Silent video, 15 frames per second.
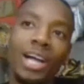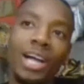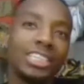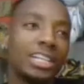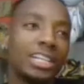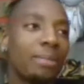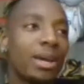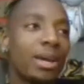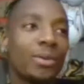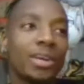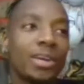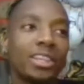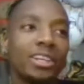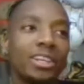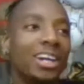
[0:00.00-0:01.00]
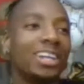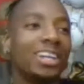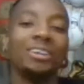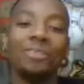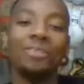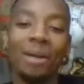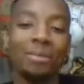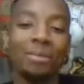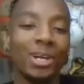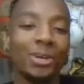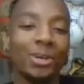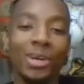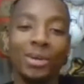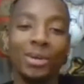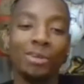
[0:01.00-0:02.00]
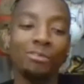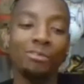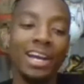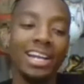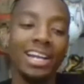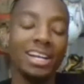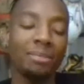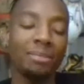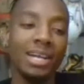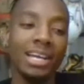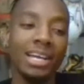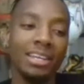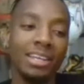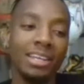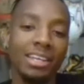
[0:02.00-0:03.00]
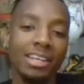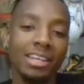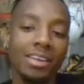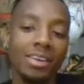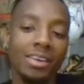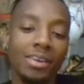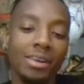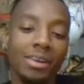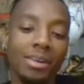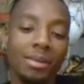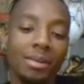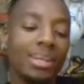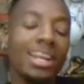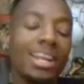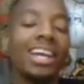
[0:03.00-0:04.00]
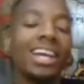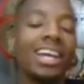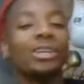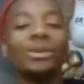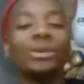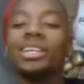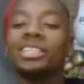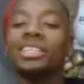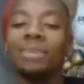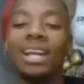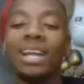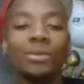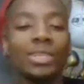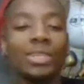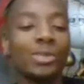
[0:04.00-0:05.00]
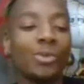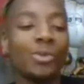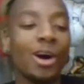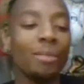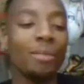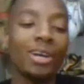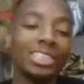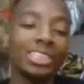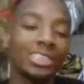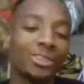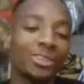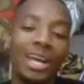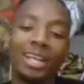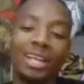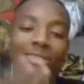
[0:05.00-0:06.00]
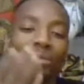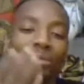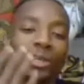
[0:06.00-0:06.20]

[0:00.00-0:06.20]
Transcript: watching the Mayweather and Robert Guerrero fight. And I'm like, man, I could do this. Man, I went to Walmart, just grabbed